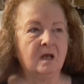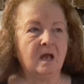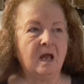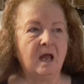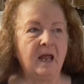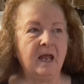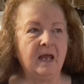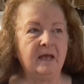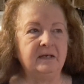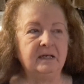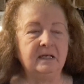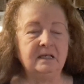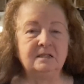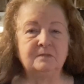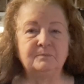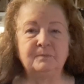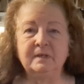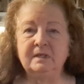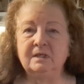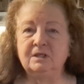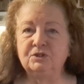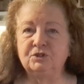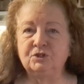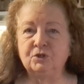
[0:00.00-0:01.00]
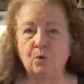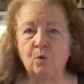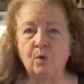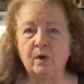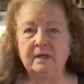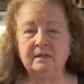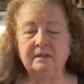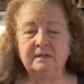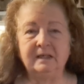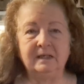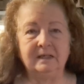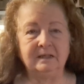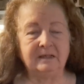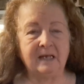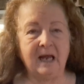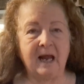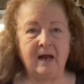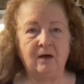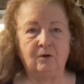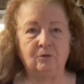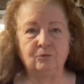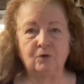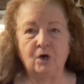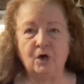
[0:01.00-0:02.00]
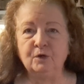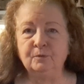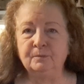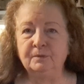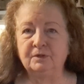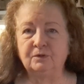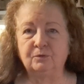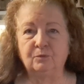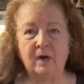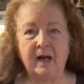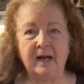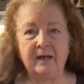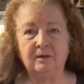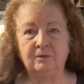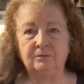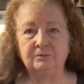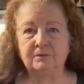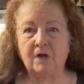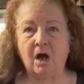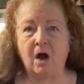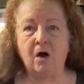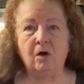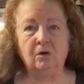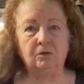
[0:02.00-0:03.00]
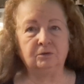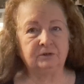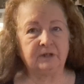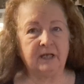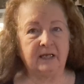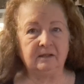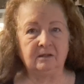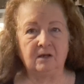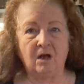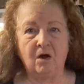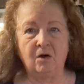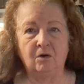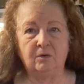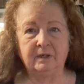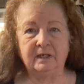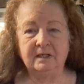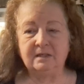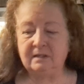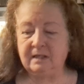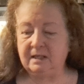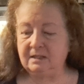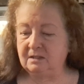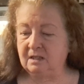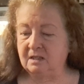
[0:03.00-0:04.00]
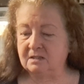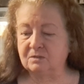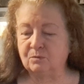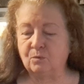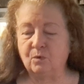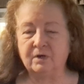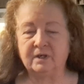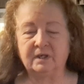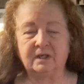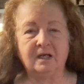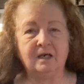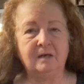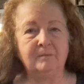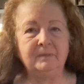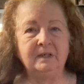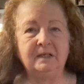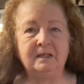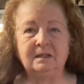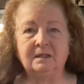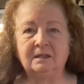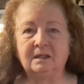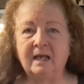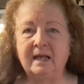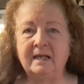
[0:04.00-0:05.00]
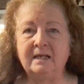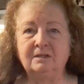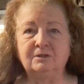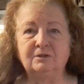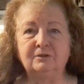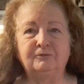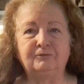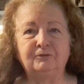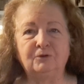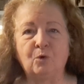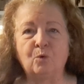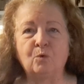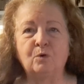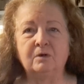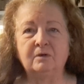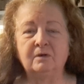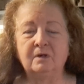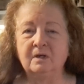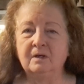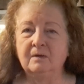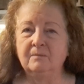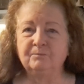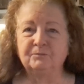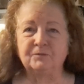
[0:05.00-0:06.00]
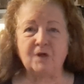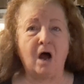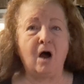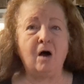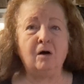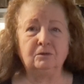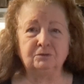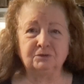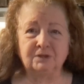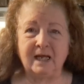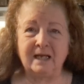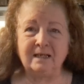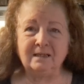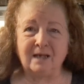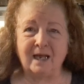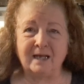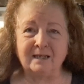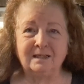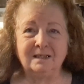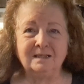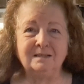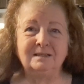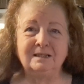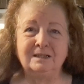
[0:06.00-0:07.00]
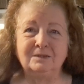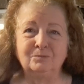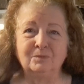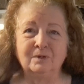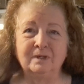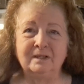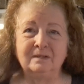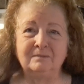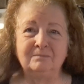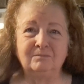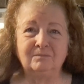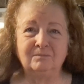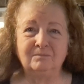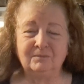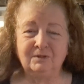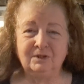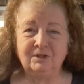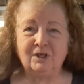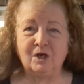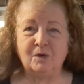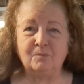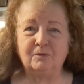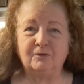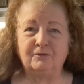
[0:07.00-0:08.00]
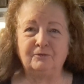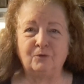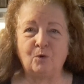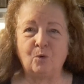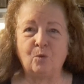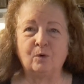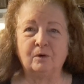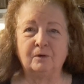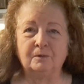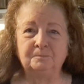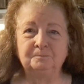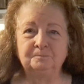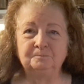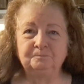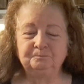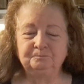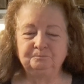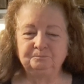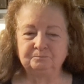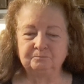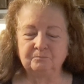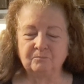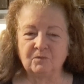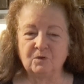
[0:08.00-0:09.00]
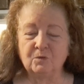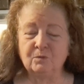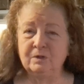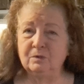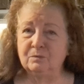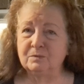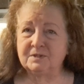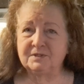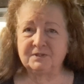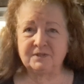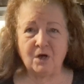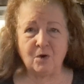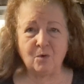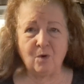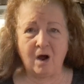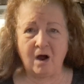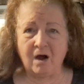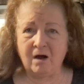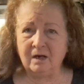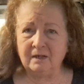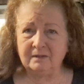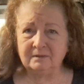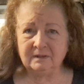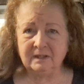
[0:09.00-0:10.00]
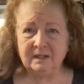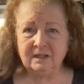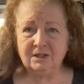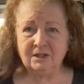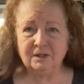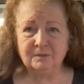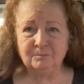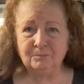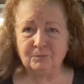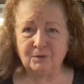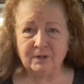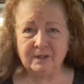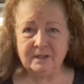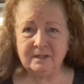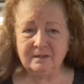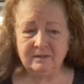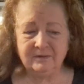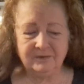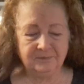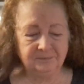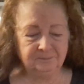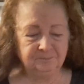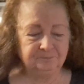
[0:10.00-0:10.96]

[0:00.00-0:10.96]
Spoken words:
And he's been enjoying getting out, roaming around all day long. He doesn't want to come in and lay in the floor all day like he did when, you know, before, when it was so hot that he couldn't breathe.